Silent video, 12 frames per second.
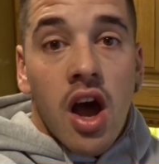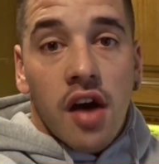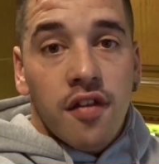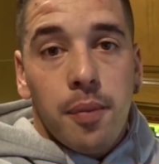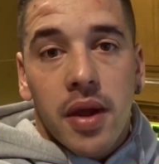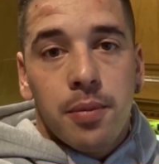
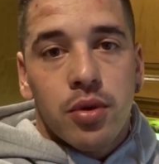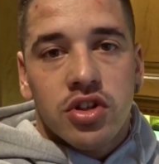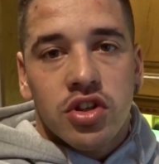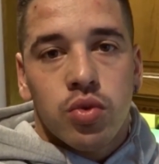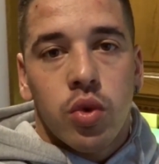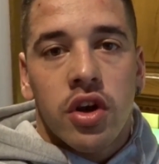other people
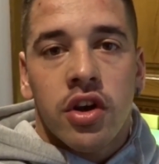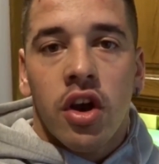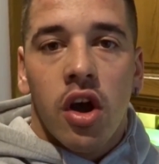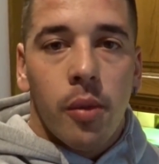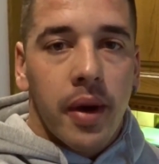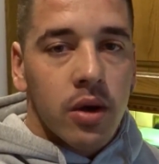just wouldn't
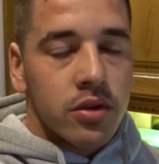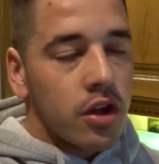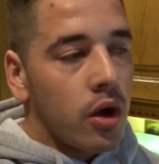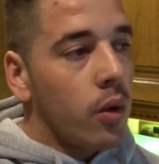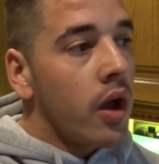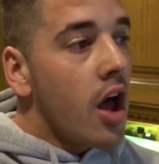know about.
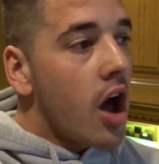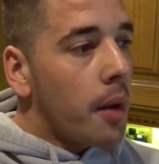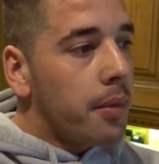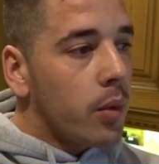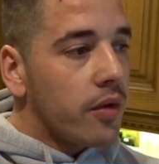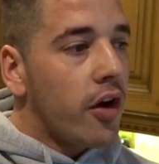So I'll
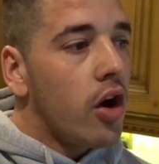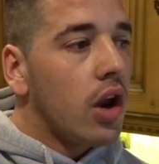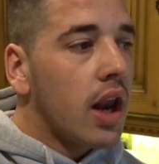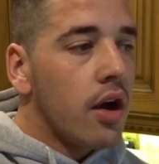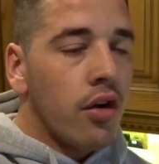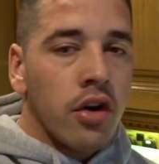be with her
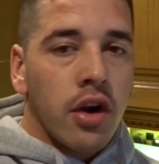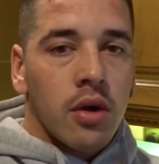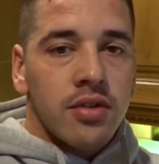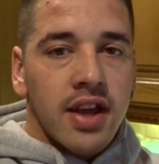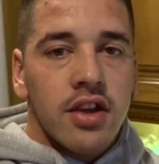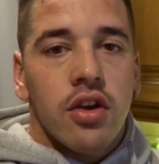later on, I'll
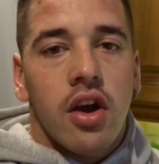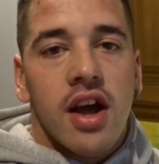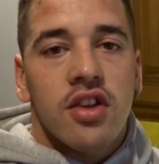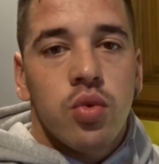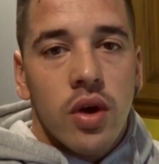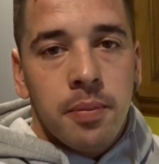take you
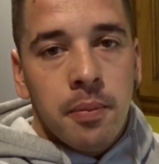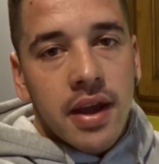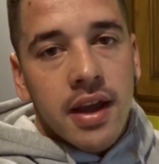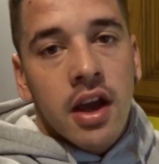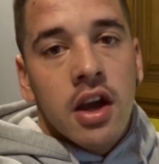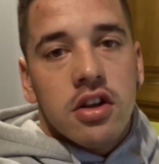guys with
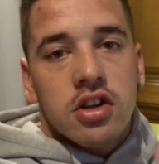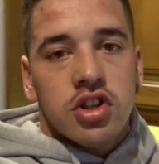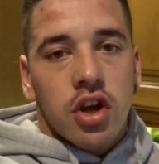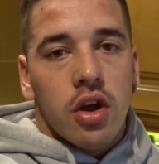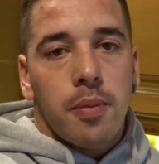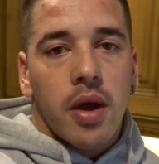me to
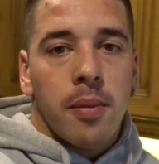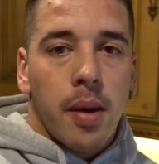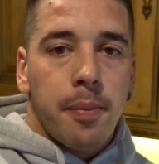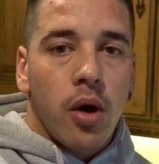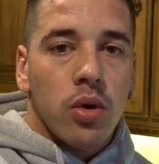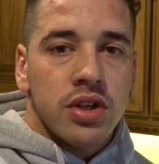show you a bit of my
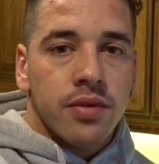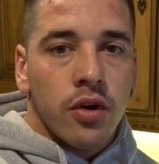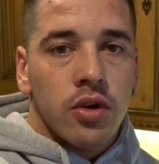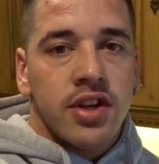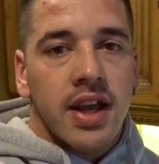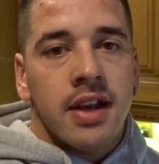posing
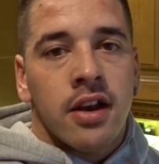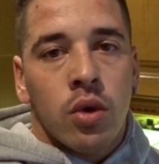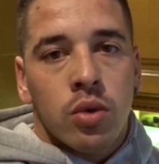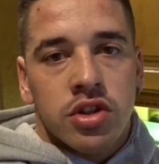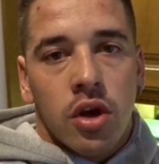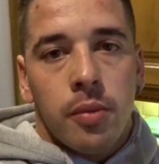routine and
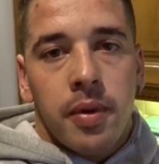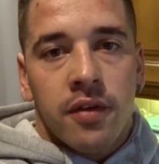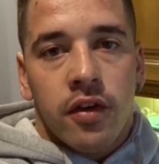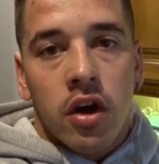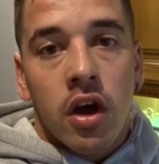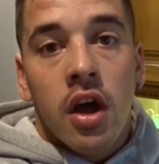also a bit
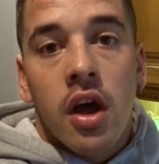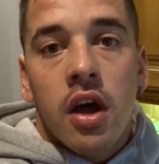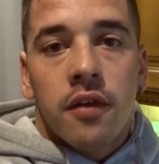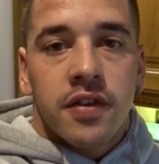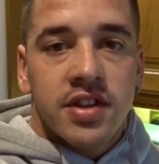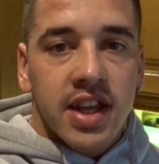of a
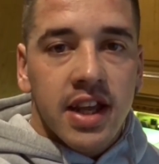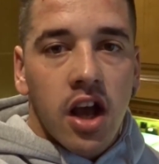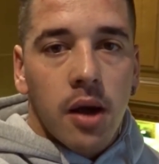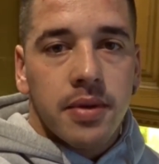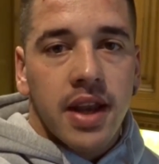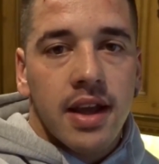physique
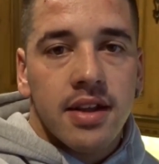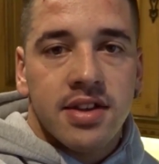update,